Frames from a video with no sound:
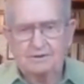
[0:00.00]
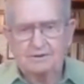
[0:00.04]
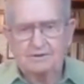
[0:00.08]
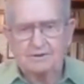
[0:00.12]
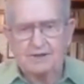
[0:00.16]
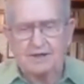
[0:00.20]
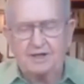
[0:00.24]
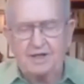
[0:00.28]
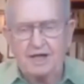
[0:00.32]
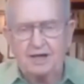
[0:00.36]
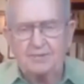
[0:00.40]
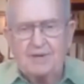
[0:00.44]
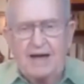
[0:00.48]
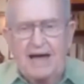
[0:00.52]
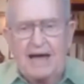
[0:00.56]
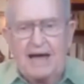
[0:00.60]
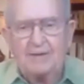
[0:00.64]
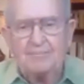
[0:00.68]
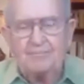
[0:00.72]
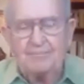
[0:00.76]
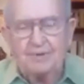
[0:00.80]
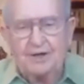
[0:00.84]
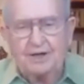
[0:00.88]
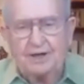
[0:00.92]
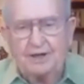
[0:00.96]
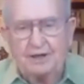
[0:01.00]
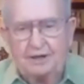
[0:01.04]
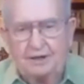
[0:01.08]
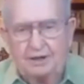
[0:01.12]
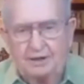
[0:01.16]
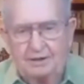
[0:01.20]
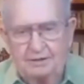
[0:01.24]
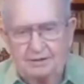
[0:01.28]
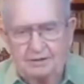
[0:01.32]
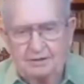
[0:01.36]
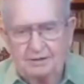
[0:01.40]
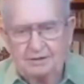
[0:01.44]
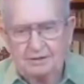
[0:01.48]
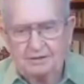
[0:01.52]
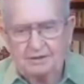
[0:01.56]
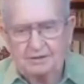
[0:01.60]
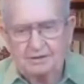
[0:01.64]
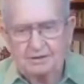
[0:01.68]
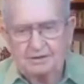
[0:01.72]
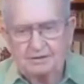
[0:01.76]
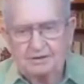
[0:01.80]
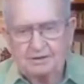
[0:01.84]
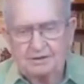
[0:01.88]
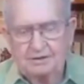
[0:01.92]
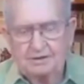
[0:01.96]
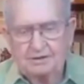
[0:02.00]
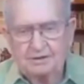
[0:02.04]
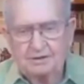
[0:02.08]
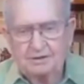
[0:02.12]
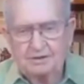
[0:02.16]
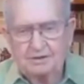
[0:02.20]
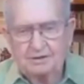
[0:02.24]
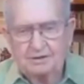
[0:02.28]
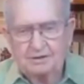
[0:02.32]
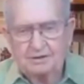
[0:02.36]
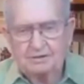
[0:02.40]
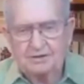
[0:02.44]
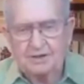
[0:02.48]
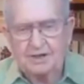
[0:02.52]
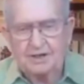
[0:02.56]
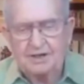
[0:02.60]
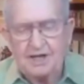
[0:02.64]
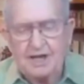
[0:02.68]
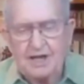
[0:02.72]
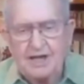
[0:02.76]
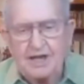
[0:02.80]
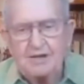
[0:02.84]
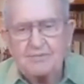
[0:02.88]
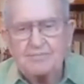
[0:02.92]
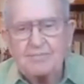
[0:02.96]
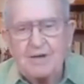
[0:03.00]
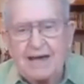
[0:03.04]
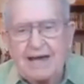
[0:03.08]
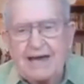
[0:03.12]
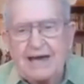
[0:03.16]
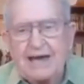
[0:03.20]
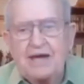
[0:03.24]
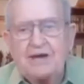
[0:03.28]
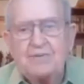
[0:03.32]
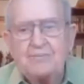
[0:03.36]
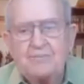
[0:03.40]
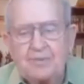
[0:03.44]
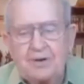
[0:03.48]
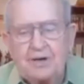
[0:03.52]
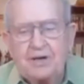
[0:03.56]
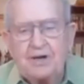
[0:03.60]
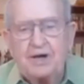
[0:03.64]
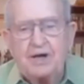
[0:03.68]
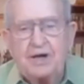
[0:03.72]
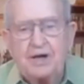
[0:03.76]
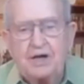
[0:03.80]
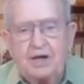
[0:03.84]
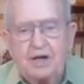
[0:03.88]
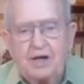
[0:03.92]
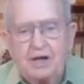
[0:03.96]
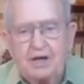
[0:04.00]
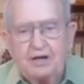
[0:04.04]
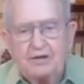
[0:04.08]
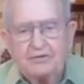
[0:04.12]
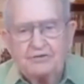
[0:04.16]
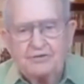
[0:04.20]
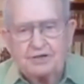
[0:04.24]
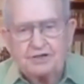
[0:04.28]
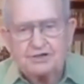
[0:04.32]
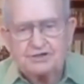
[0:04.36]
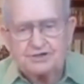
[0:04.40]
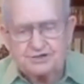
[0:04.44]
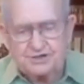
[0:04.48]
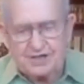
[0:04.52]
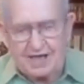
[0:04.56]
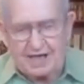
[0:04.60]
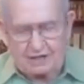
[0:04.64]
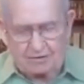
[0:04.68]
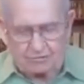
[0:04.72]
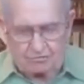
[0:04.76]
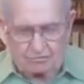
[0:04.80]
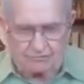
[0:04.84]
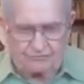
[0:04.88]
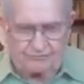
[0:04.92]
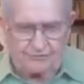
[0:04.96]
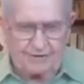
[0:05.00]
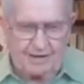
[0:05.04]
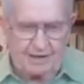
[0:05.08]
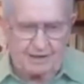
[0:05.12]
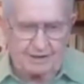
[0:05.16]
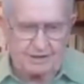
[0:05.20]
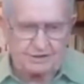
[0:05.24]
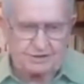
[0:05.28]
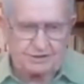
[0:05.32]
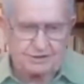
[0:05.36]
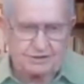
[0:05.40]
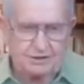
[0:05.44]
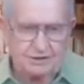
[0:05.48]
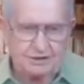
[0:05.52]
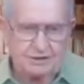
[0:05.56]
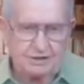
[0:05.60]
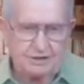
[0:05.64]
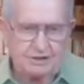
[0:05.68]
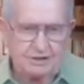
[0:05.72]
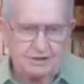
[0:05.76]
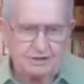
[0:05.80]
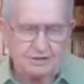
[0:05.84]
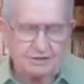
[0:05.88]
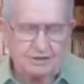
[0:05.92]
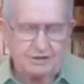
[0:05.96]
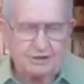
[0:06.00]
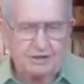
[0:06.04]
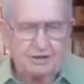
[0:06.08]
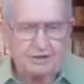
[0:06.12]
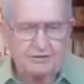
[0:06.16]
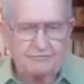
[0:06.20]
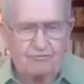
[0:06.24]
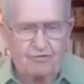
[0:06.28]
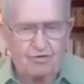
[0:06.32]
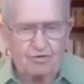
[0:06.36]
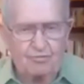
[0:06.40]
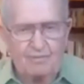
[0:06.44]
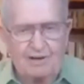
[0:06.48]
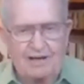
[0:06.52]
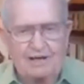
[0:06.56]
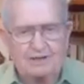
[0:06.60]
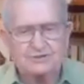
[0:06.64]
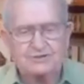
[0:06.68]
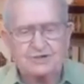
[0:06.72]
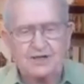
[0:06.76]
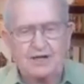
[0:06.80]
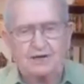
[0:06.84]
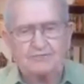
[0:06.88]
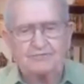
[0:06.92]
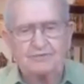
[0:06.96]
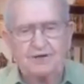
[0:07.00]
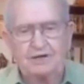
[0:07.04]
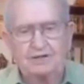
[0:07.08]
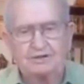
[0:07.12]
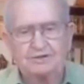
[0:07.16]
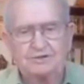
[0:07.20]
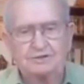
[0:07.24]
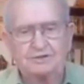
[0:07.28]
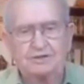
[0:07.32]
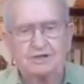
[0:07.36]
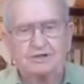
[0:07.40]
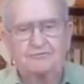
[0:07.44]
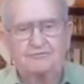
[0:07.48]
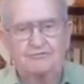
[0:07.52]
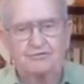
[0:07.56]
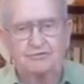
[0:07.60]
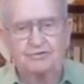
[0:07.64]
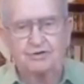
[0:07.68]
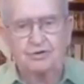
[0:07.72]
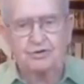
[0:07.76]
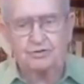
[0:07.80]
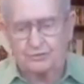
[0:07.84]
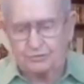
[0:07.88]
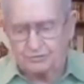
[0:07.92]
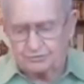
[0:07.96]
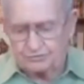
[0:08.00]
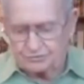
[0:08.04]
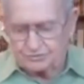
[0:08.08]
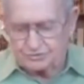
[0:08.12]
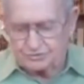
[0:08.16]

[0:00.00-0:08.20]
that he might be, that he may be the sacrifice for my salvation and for yours.